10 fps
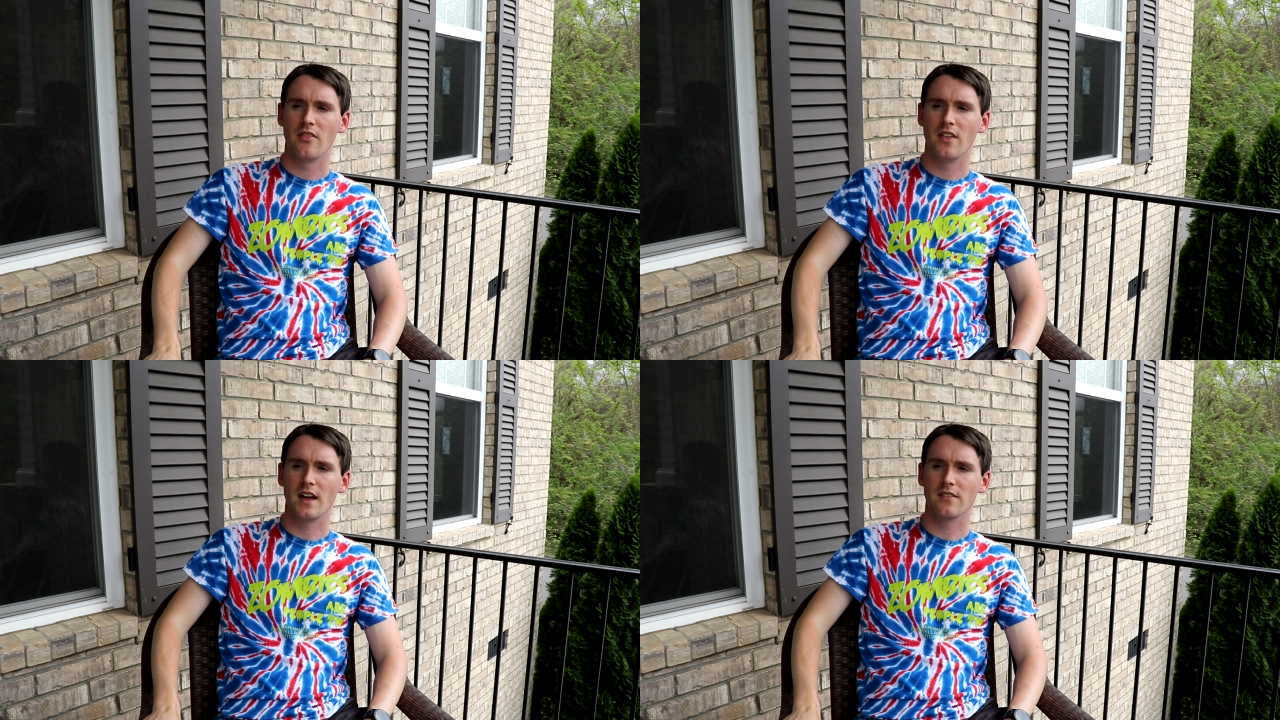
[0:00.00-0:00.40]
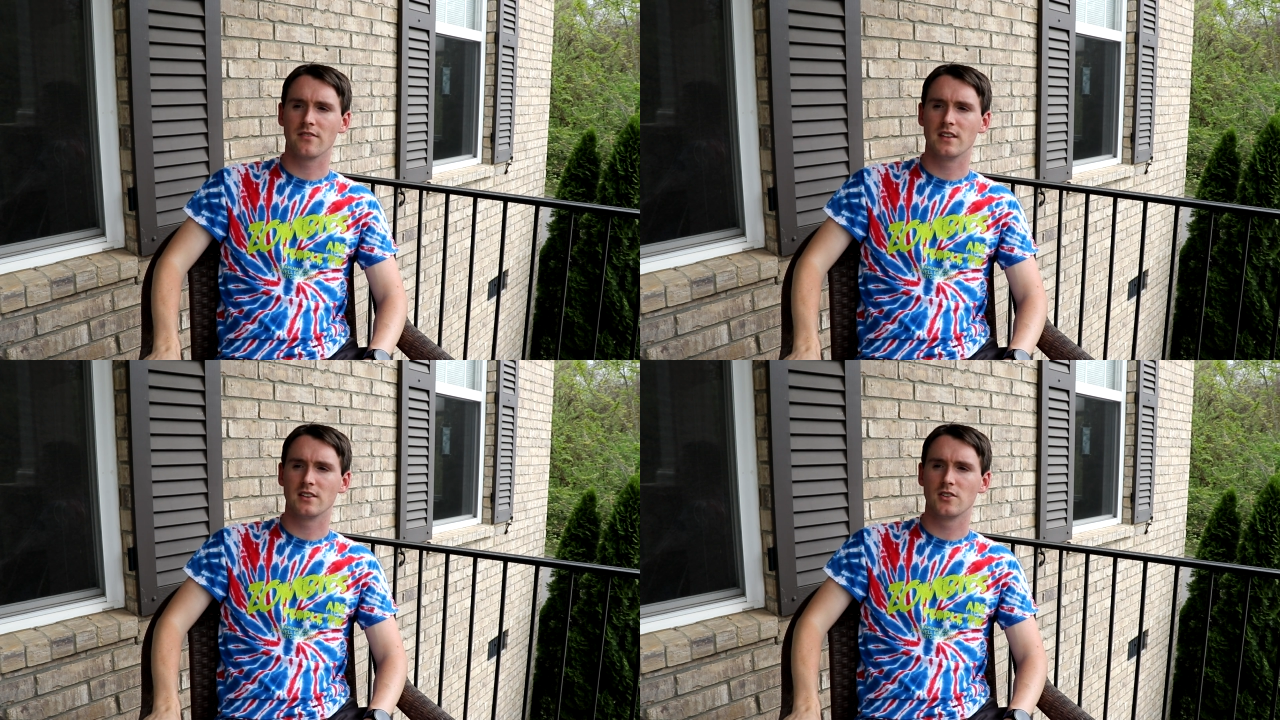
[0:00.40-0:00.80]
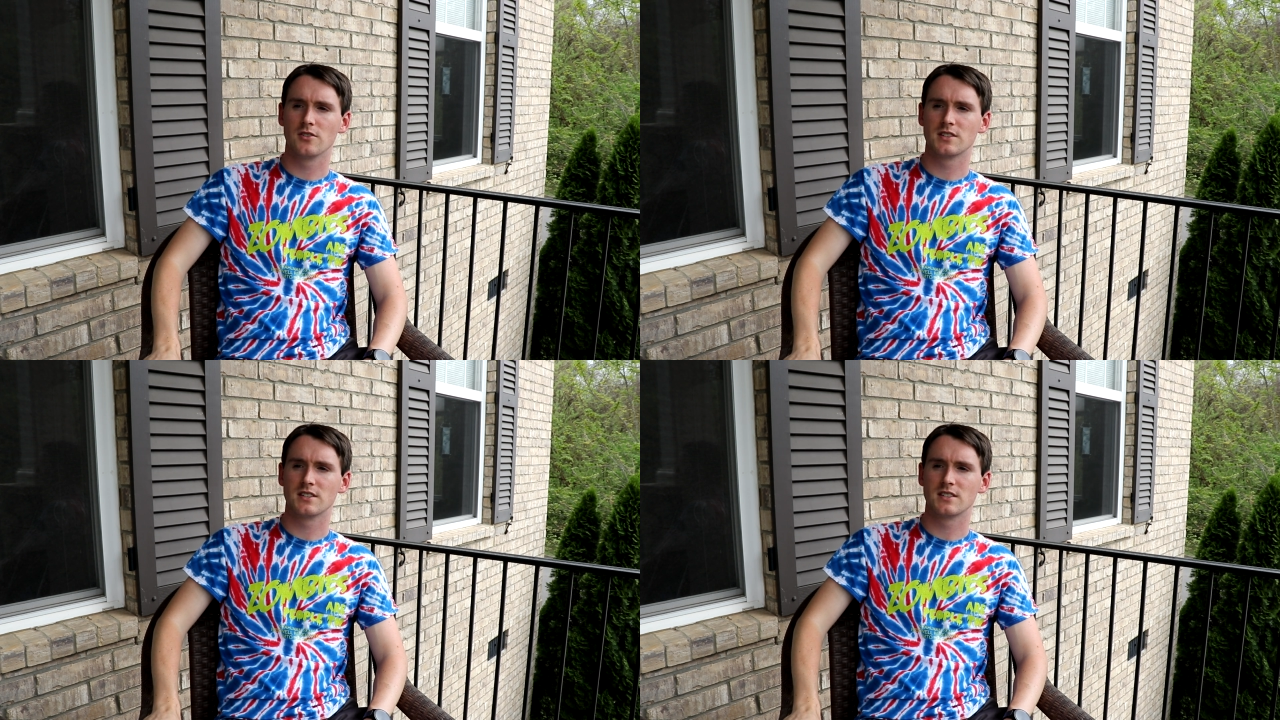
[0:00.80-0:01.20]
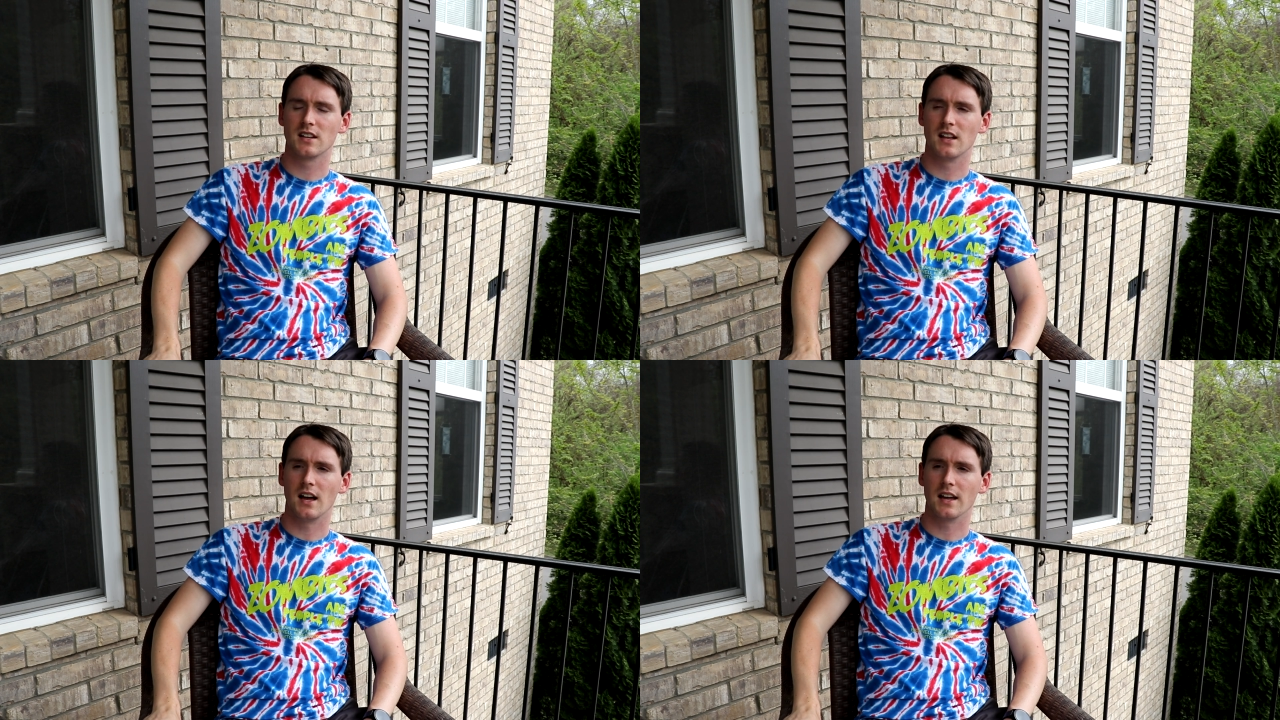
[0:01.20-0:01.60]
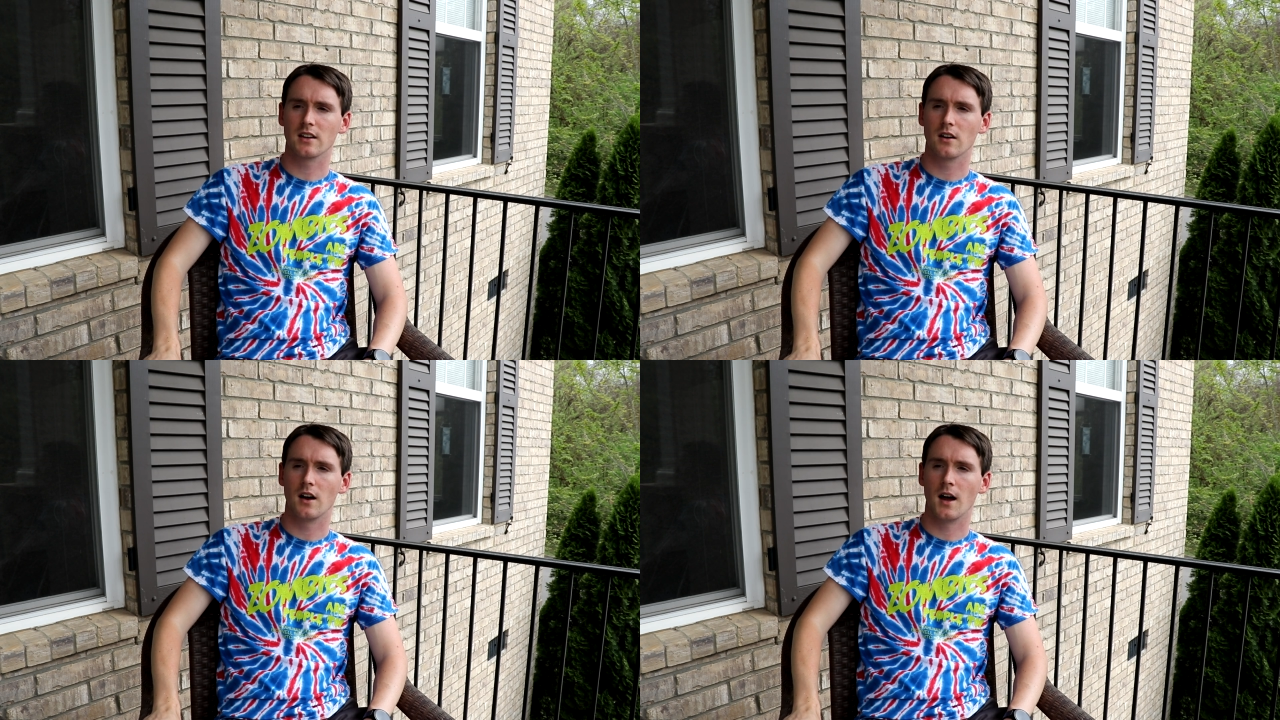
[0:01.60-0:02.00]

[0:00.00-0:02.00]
that then goes into like,